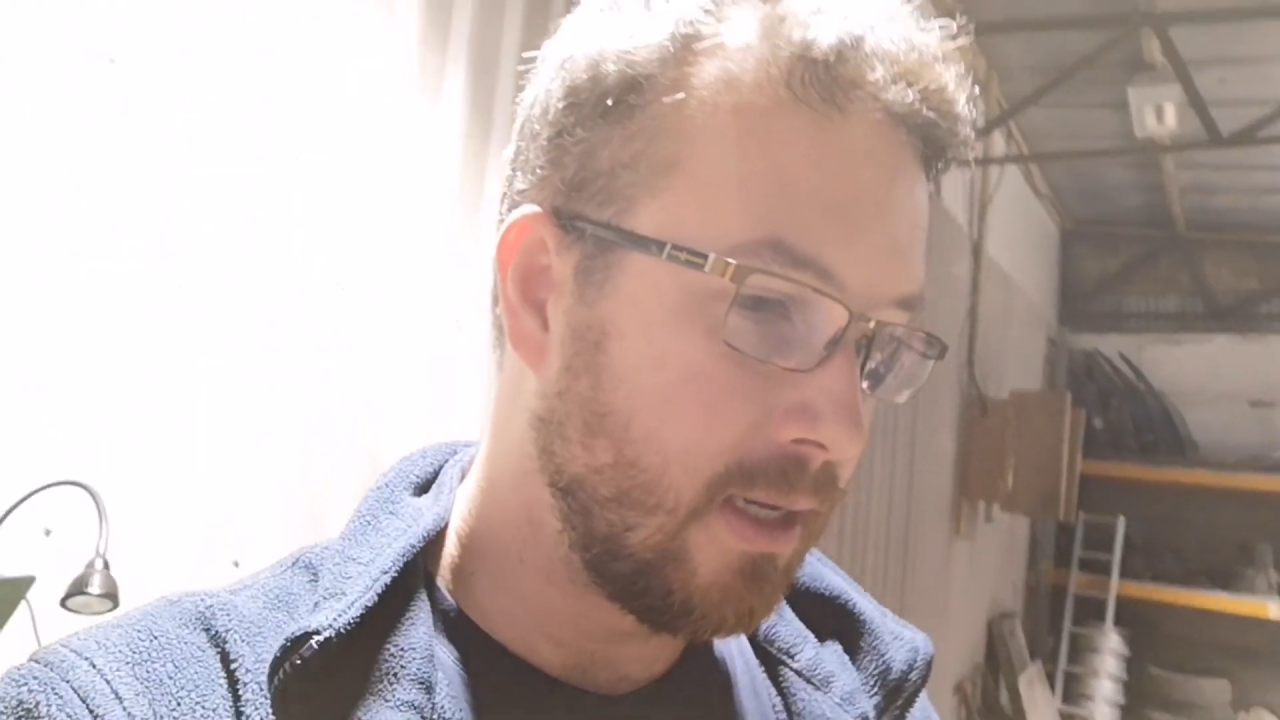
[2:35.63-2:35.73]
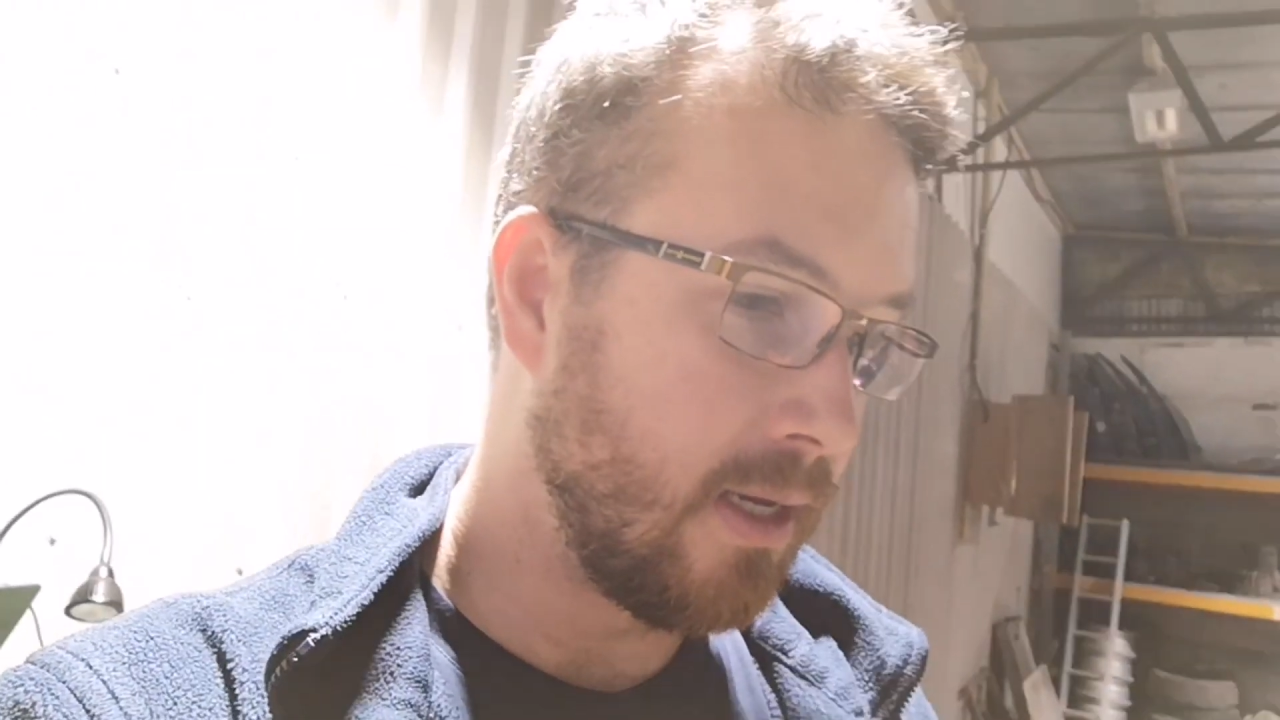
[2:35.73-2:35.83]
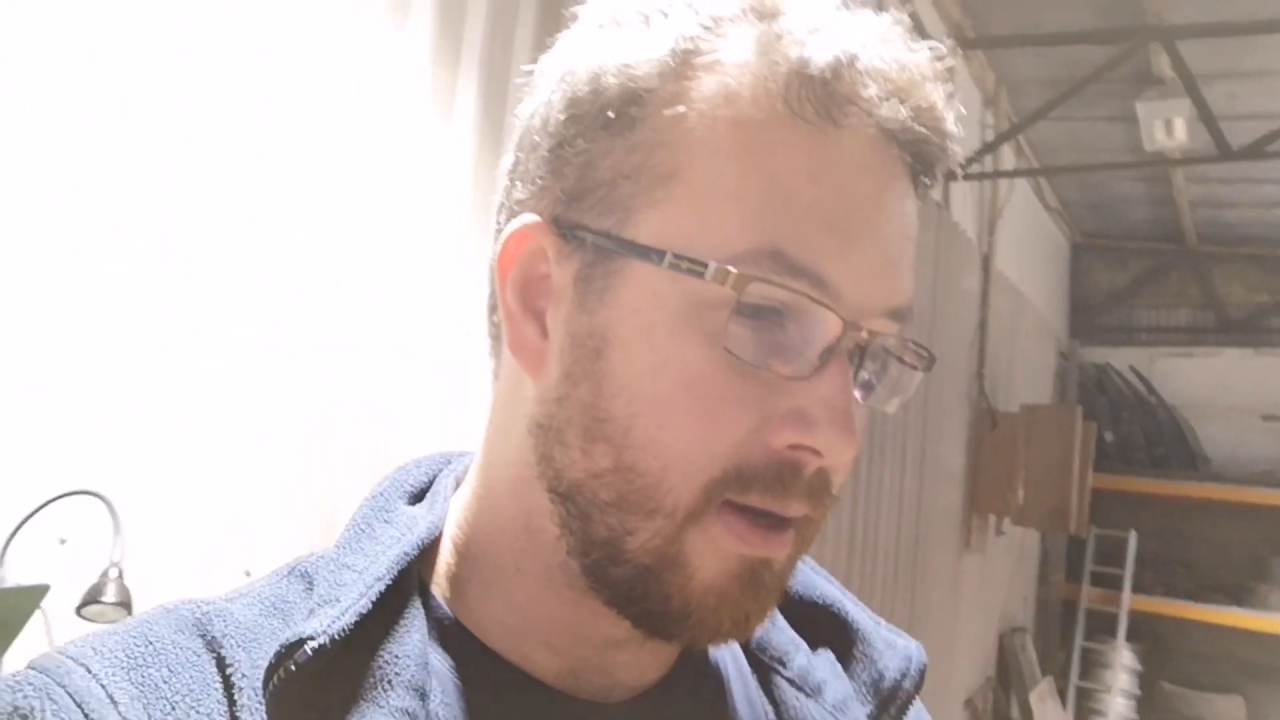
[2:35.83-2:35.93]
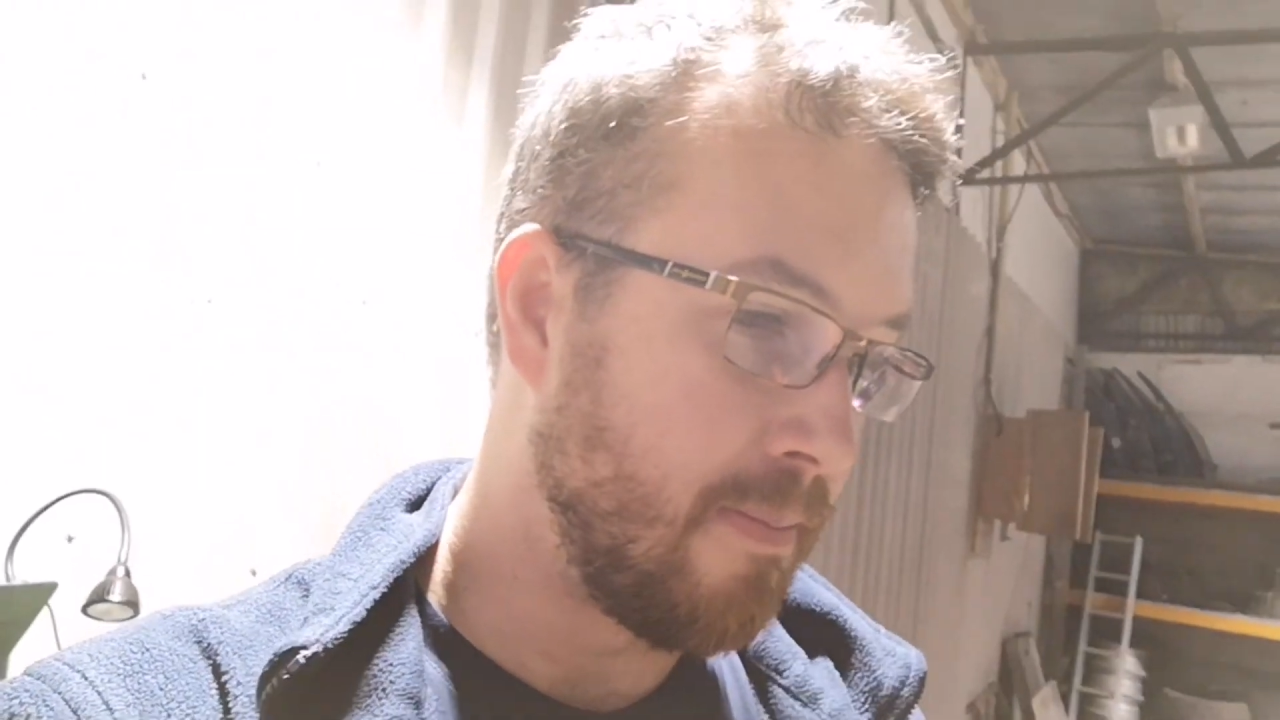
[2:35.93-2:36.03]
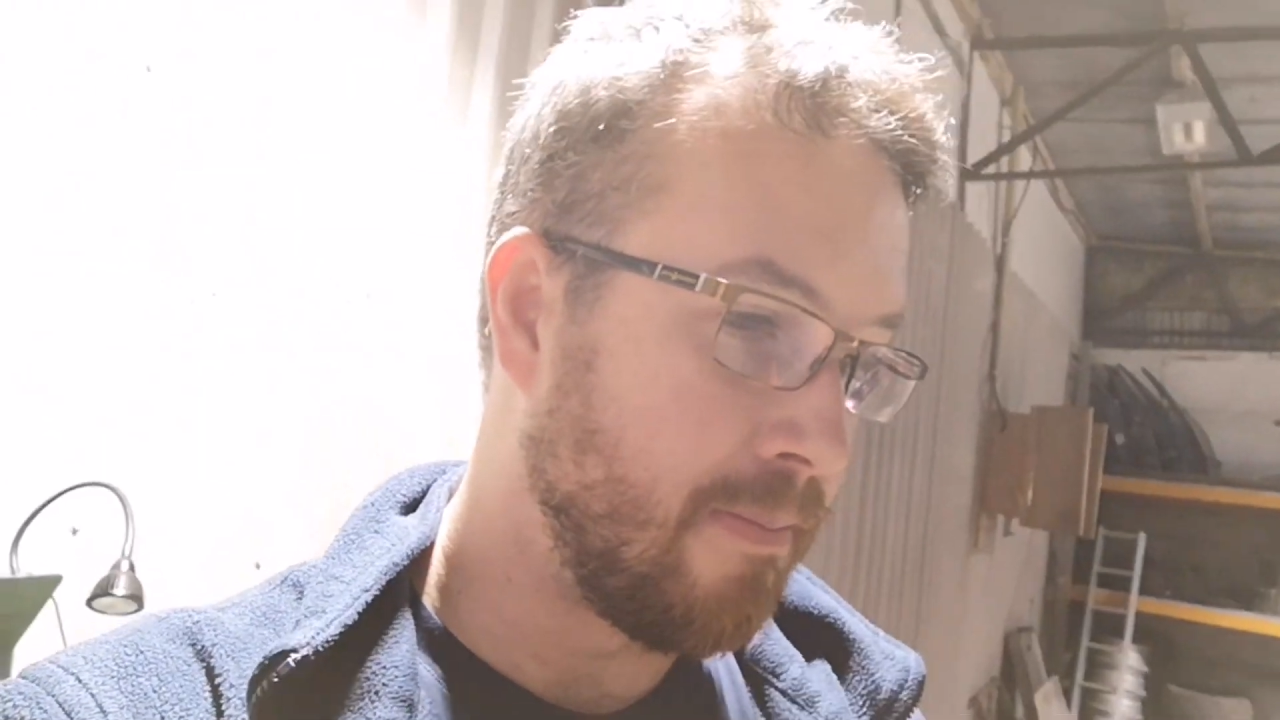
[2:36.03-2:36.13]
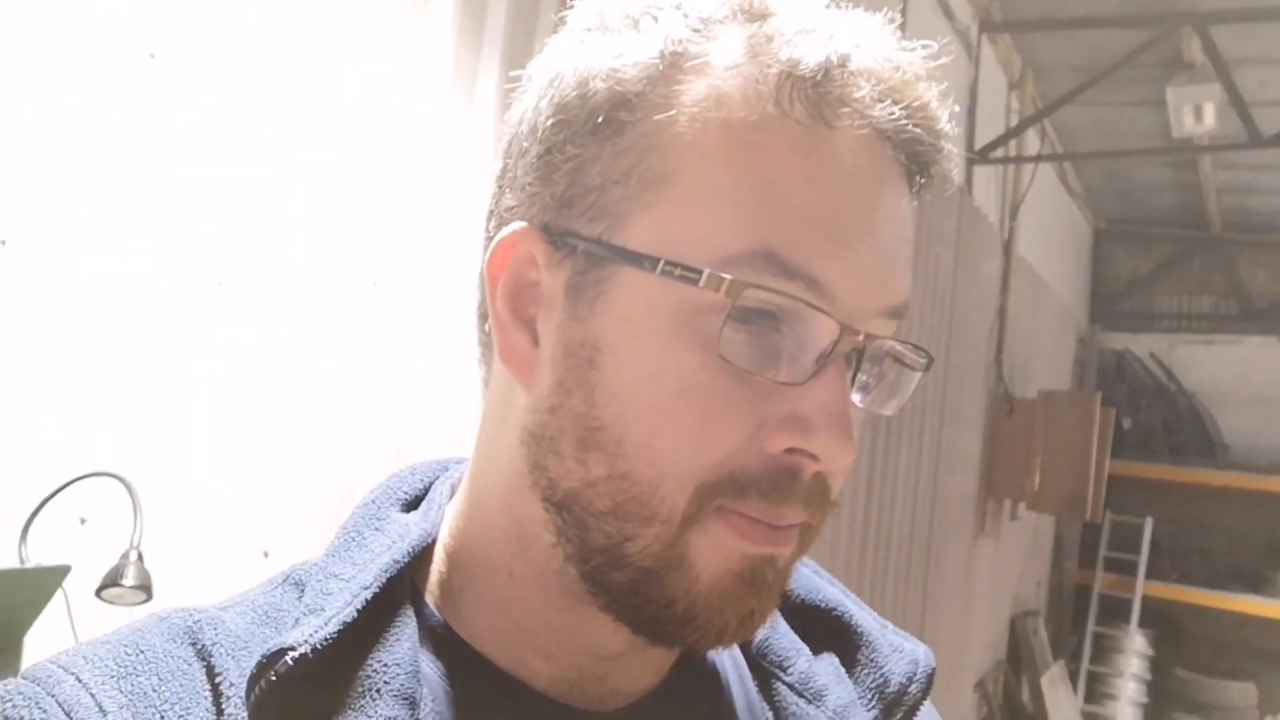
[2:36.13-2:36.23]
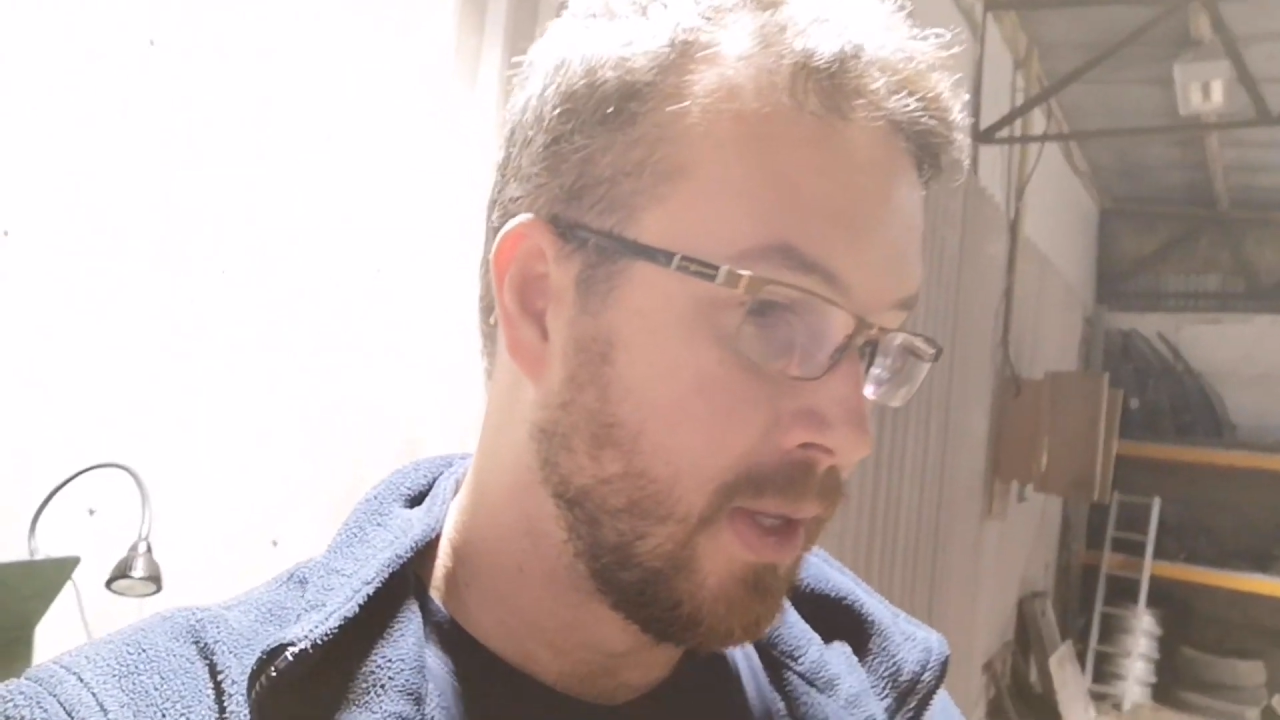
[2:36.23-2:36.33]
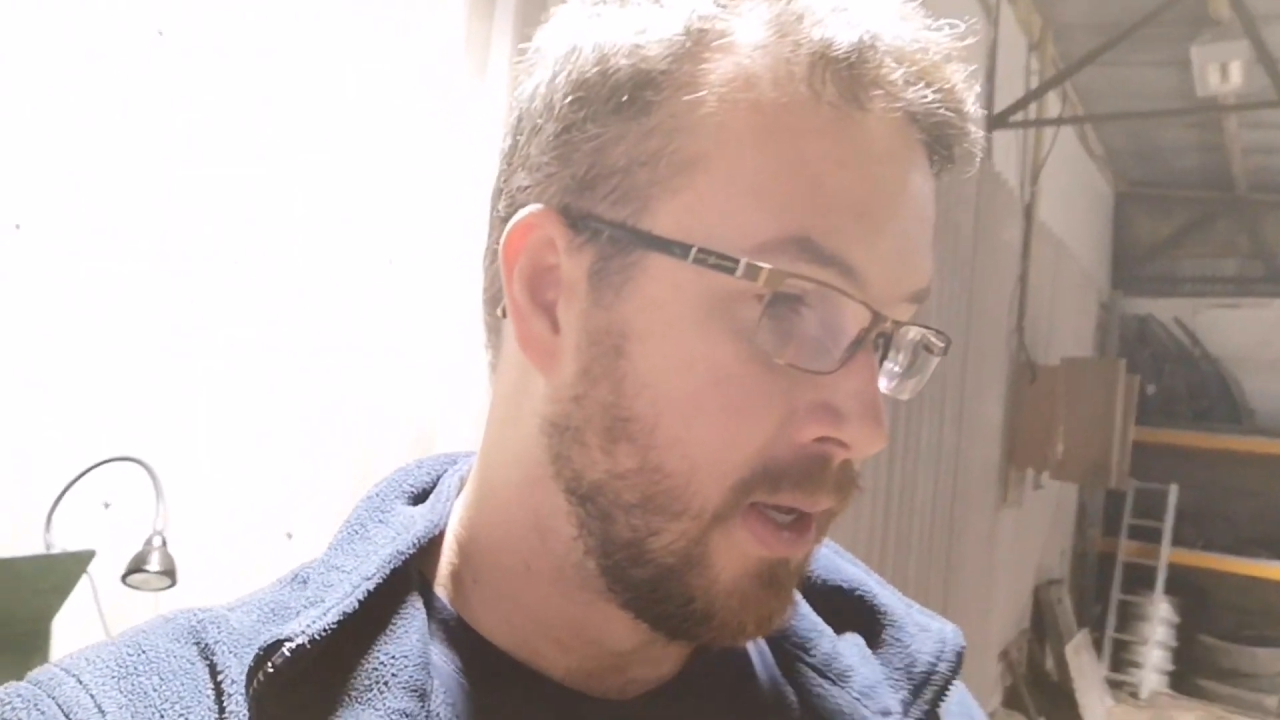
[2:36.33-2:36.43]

um,